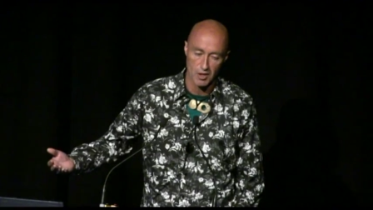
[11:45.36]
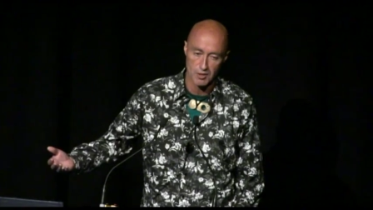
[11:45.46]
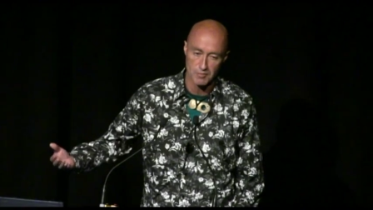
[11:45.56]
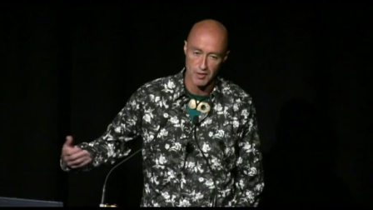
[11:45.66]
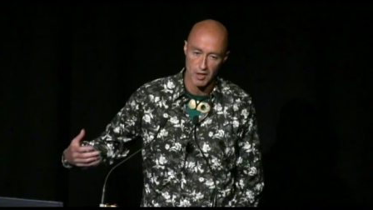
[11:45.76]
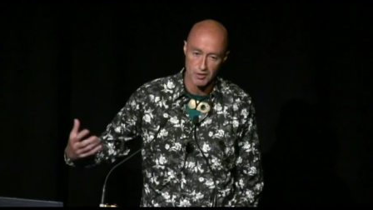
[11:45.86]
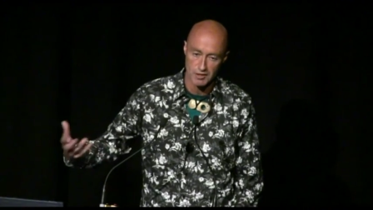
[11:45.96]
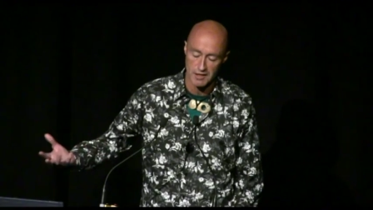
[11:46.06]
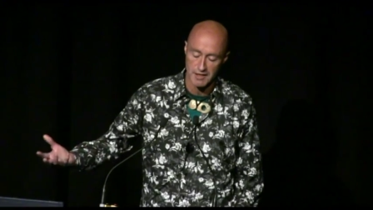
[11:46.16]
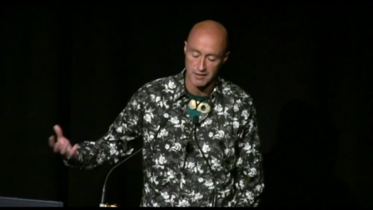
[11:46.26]
the home, the
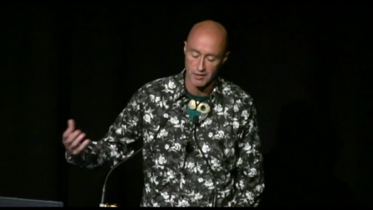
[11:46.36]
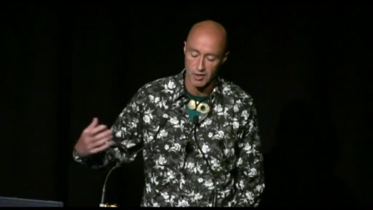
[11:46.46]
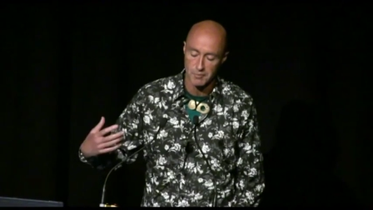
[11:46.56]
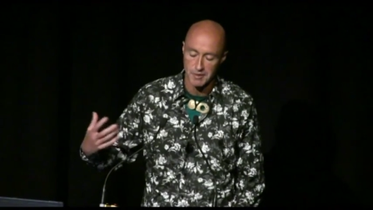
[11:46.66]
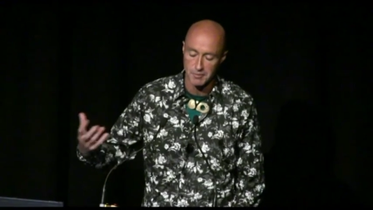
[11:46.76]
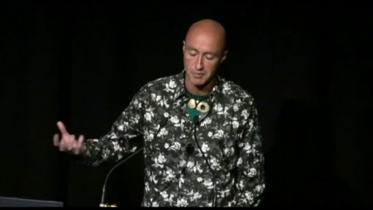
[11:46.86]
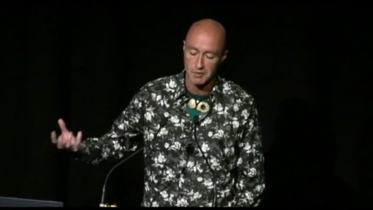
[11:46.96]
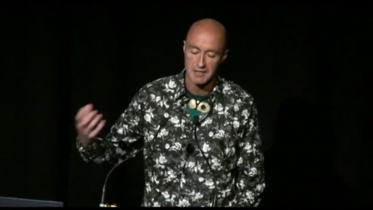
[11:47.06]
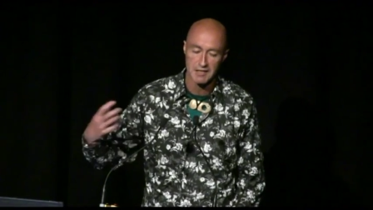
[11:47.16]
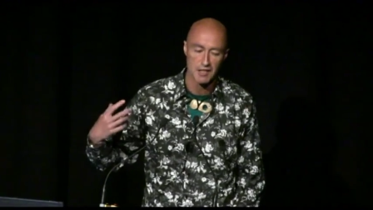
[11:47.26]
hokainga, and the home
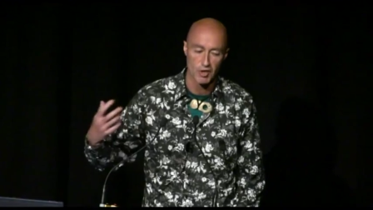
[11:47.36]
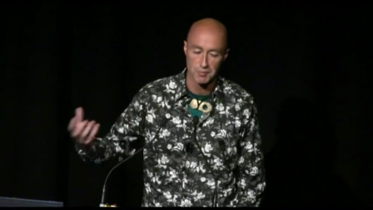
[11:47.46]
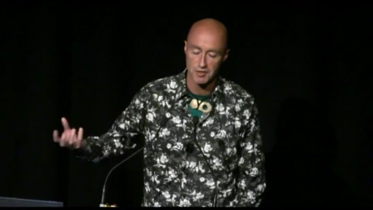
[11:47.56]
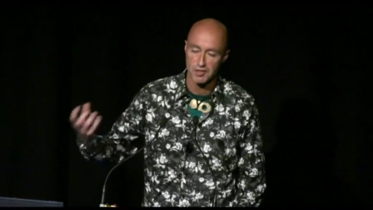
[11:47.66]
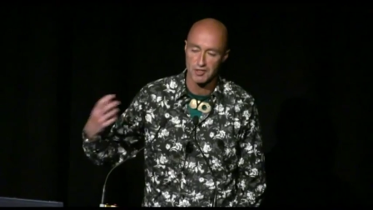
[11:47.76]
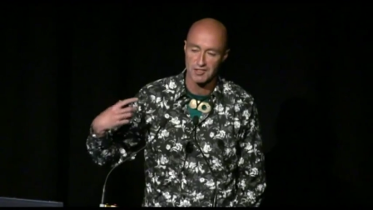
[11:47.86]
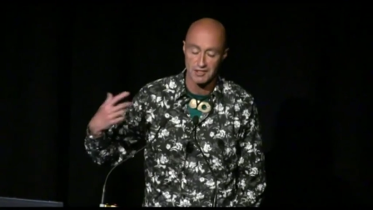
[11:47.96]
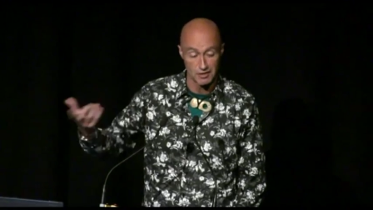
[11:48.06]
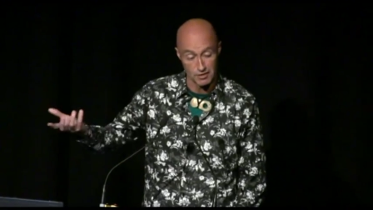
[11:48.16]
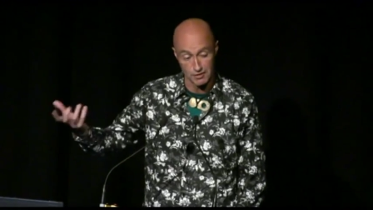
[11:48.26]
people an
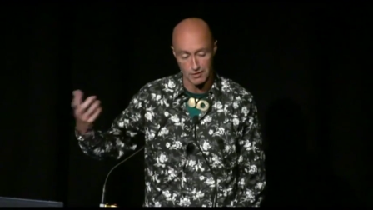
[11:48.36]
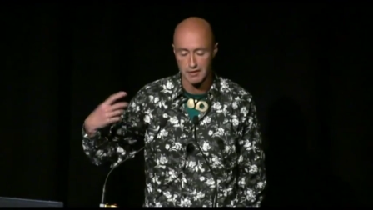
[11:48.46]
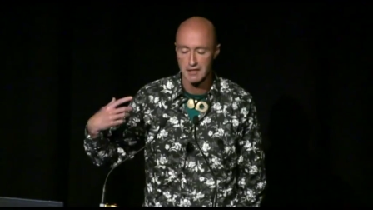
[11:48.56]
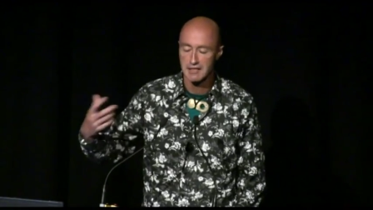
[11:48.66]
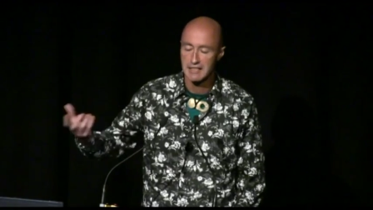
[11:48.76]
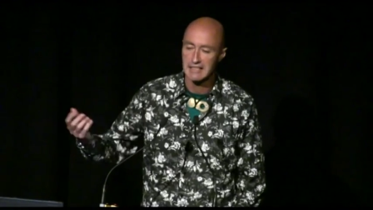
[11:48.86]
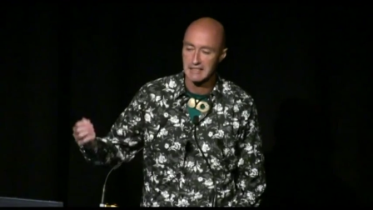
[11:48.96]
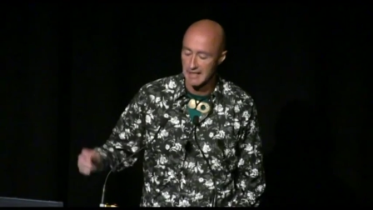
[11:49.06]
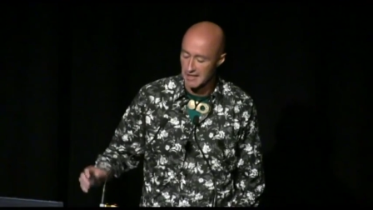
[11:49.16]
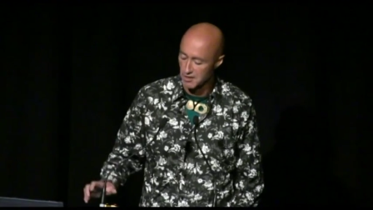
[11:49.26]
opportunity to
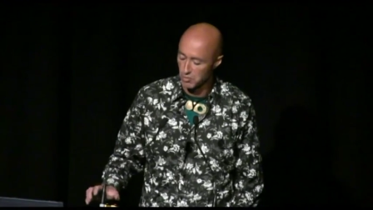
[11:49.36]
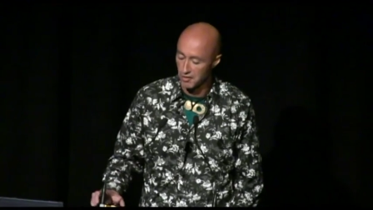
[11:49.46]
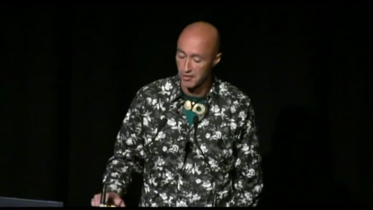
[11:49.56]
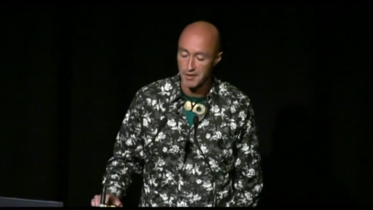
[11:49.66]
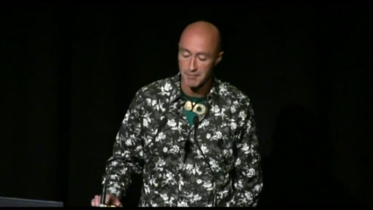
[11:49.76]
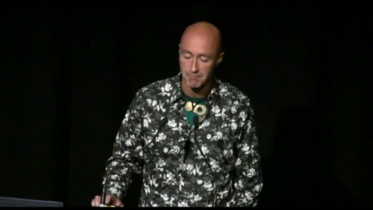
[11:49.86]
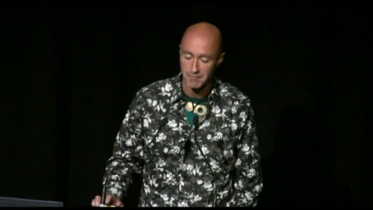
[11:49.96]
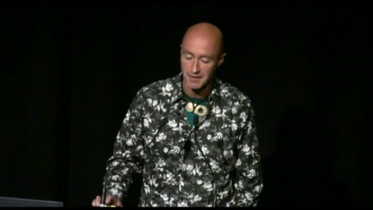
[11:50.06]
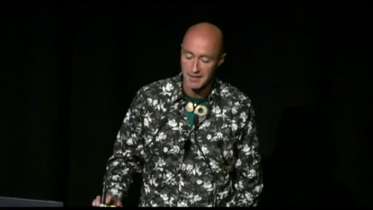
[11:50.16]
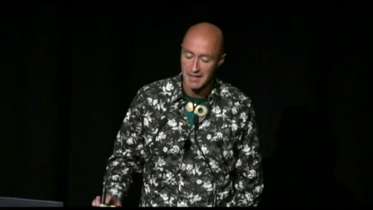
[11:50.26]
engage with them